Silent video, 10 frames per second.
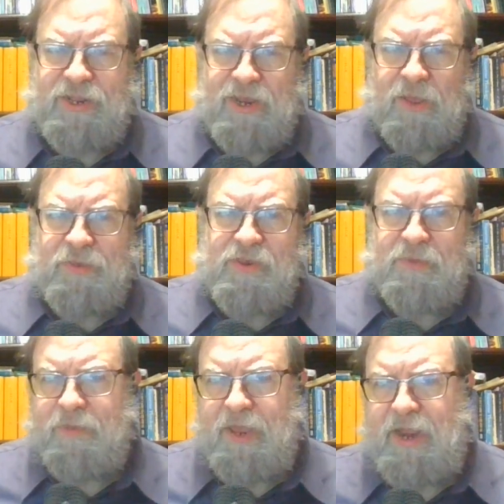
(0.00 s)
It's also
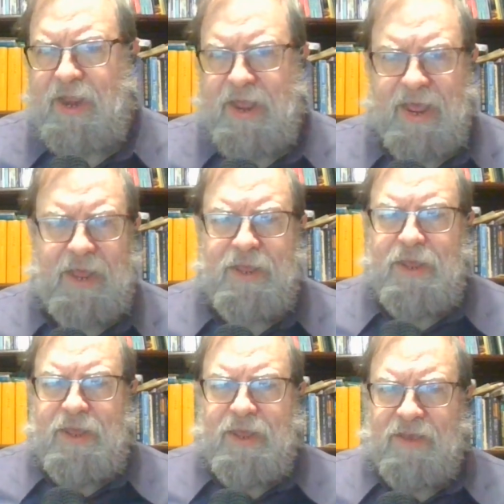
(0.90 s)
the
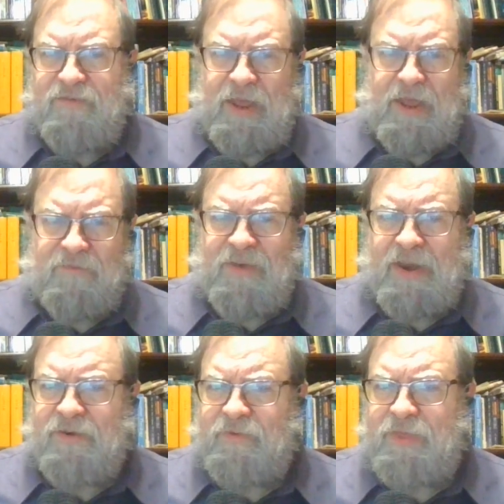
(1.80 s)

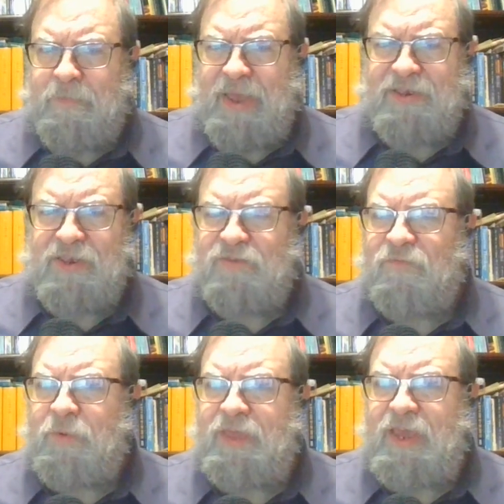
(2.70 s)
effectively the basis
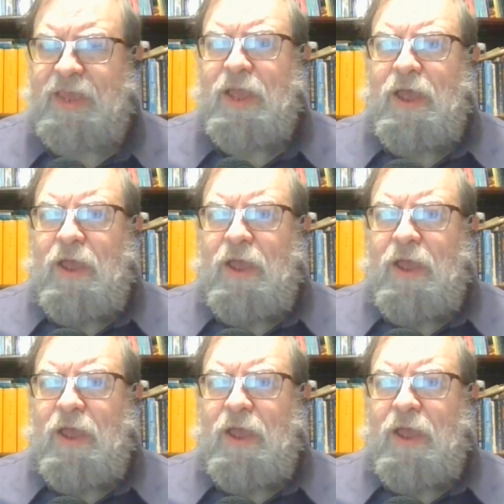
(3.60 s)
for the